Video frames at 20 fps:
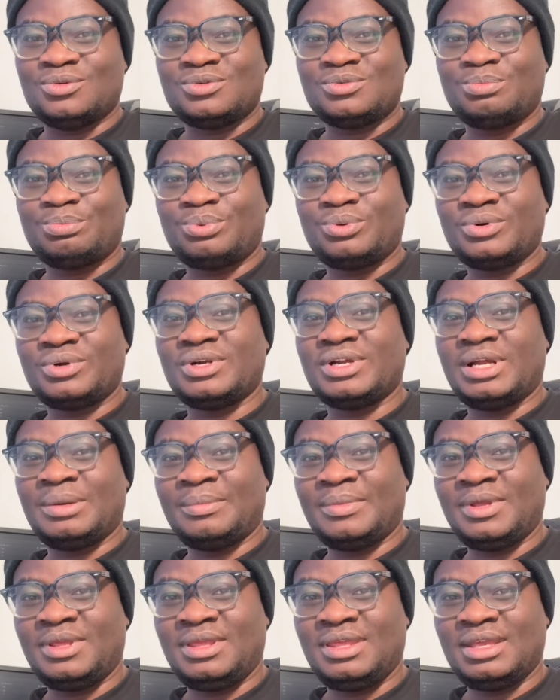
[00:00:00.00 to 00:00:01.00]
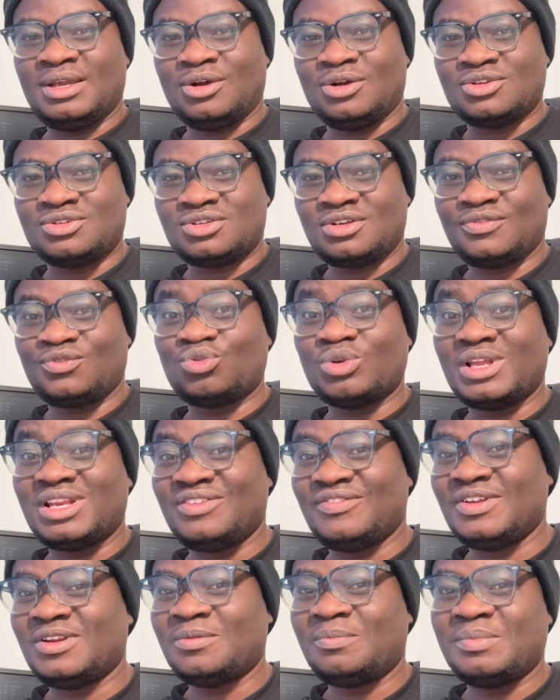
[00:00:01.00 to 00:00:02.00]
programming or software
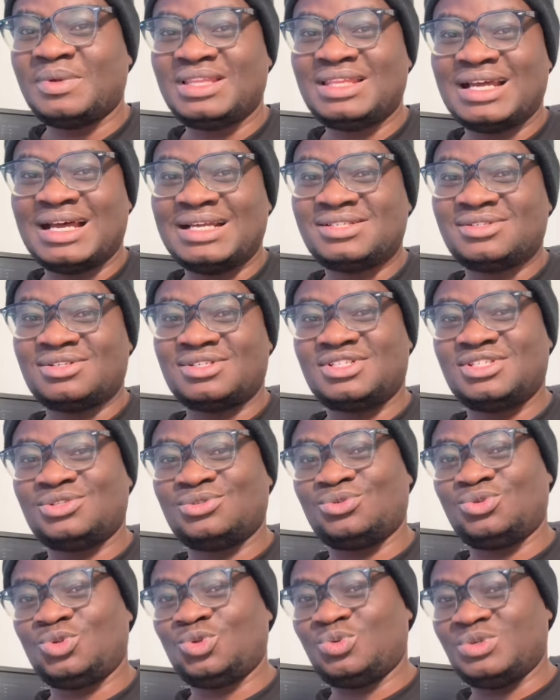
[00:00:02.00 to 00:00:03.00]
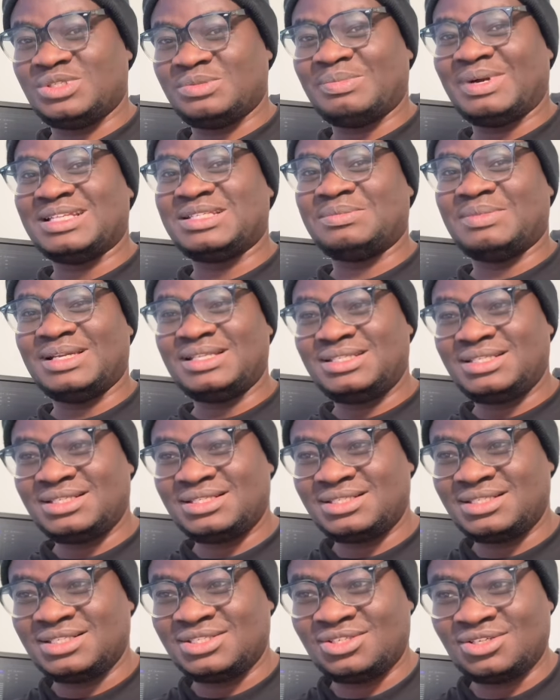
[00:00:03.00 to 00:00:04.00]
development has nothing to do with
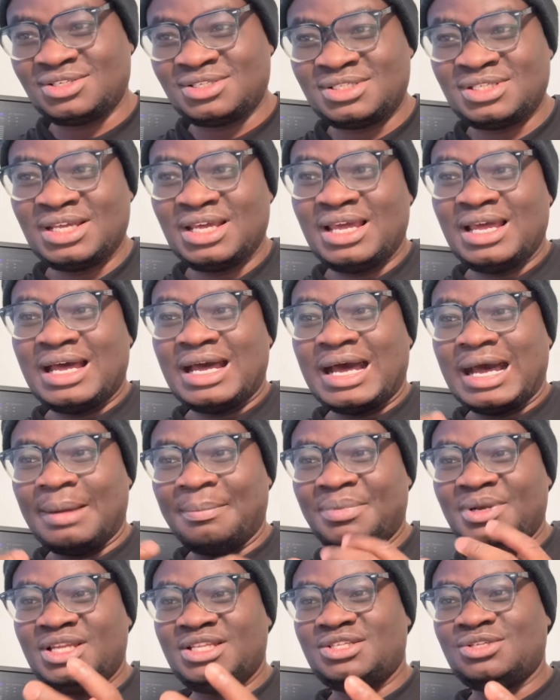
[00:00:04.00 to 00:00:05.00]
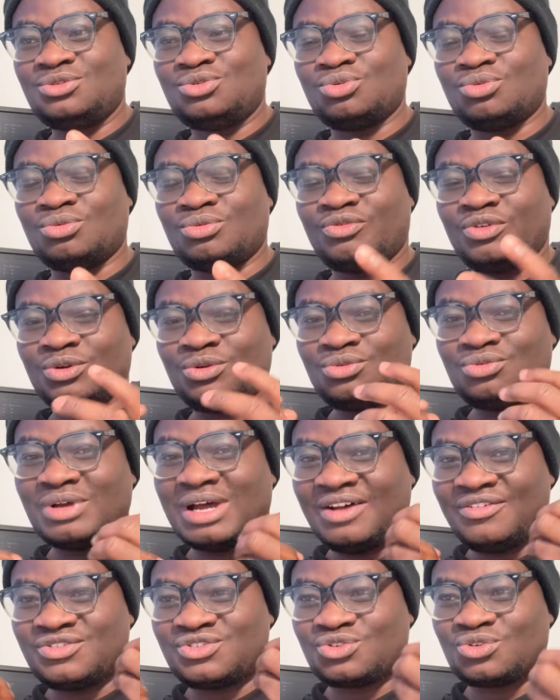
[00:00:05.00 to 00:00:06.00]
mathematics. It's just ability for you
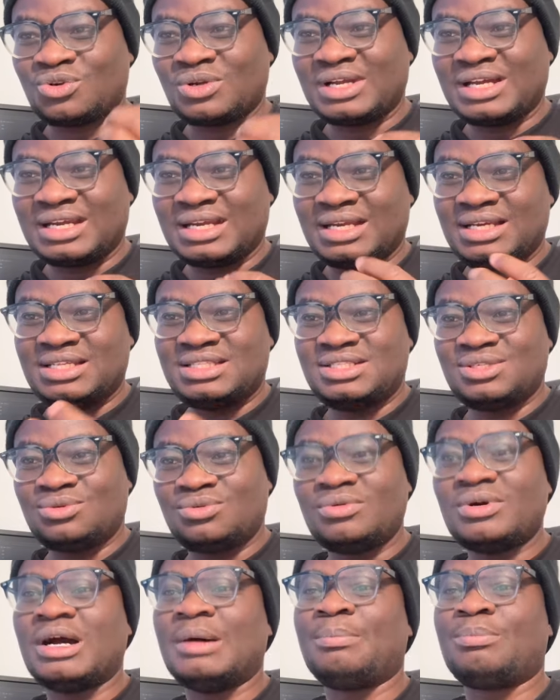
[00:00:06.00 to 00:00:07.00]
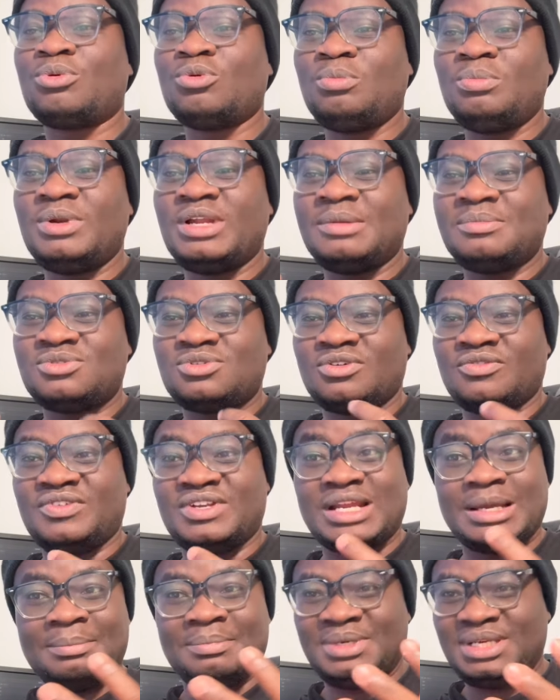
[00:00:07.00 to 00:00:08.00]
to have strong analytical and problem
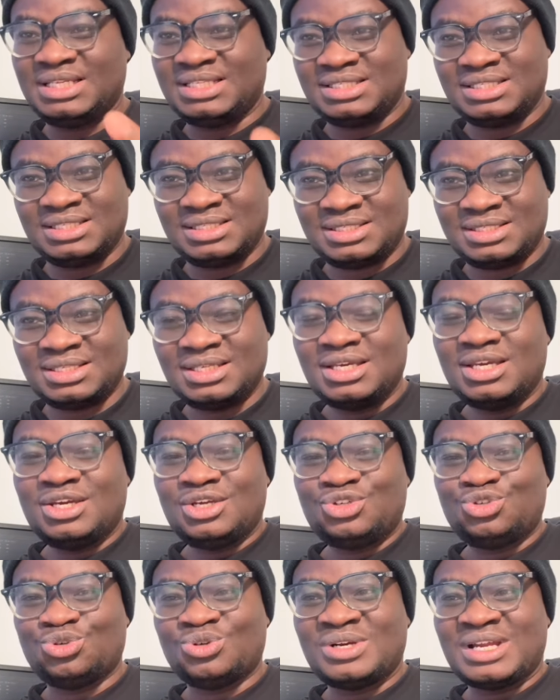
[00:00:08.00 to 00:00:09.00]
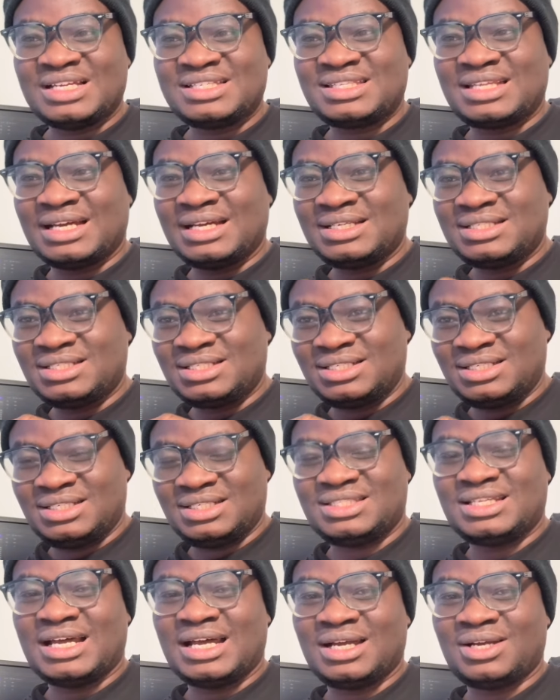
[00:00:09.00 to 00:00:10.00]
solving abilities. You understand
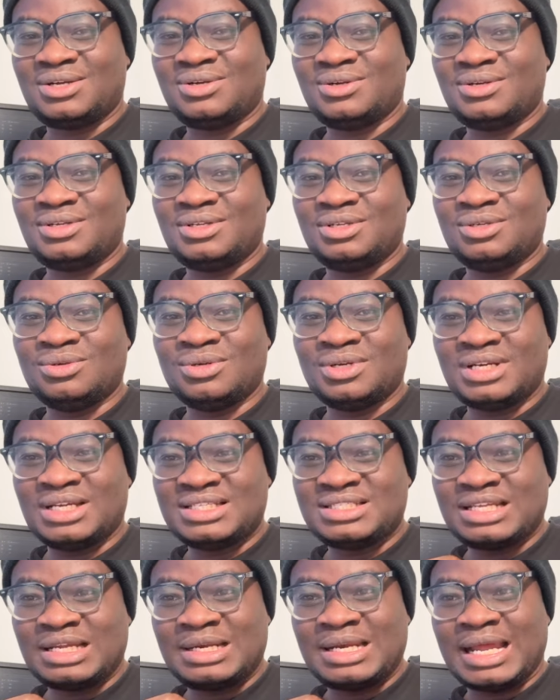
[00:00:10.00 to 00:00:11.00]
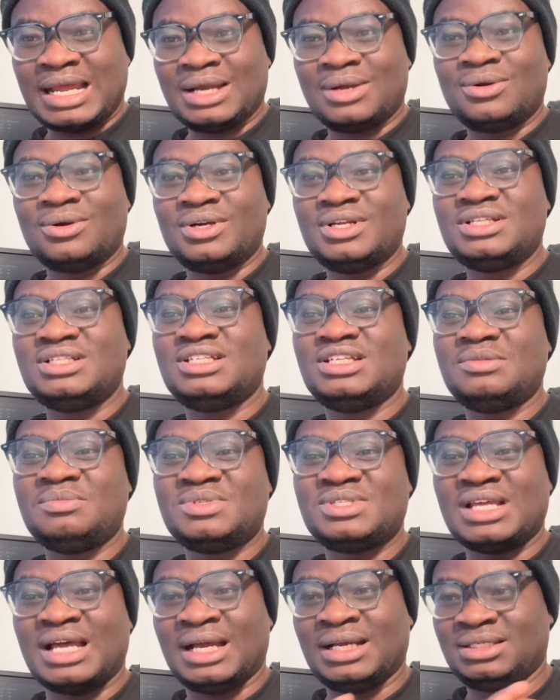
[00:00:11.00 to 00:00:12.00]
you understand
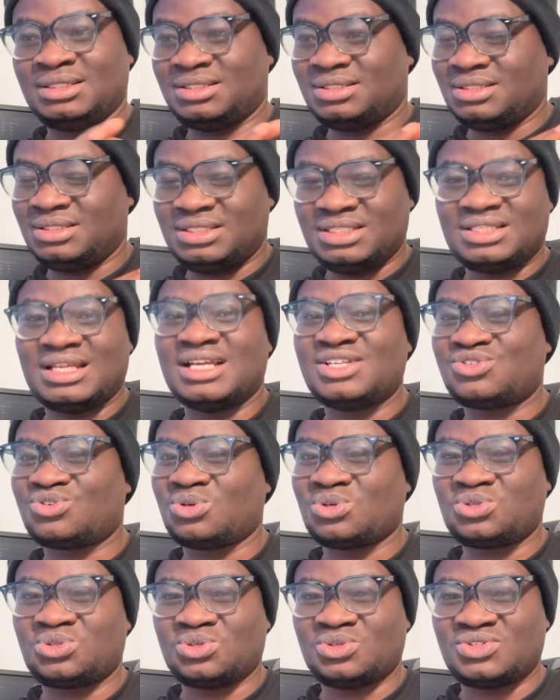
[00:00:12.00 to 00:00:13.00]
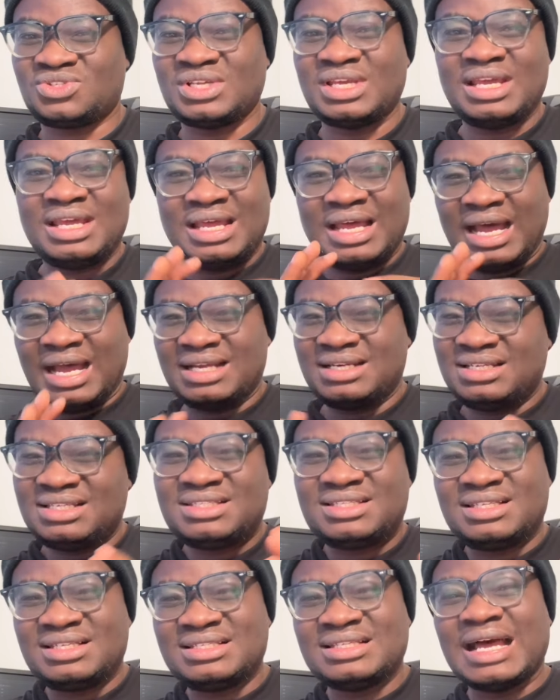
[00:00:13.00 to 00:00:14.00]
algorithms and data structures, and
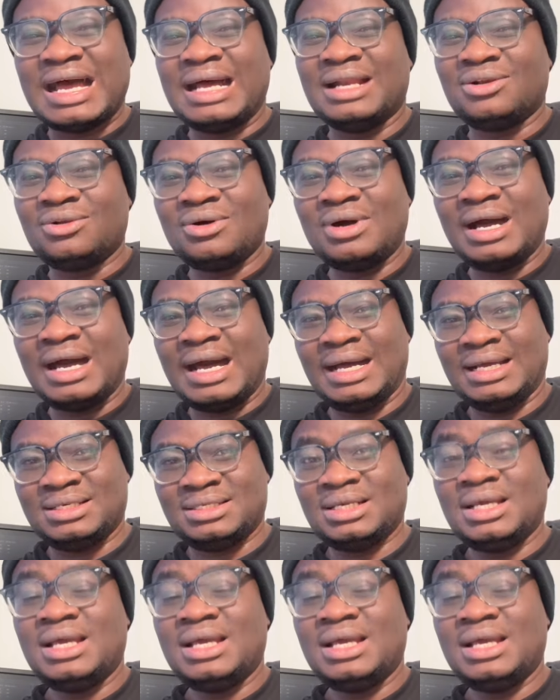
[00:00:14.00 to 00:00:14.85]
these things are not hard.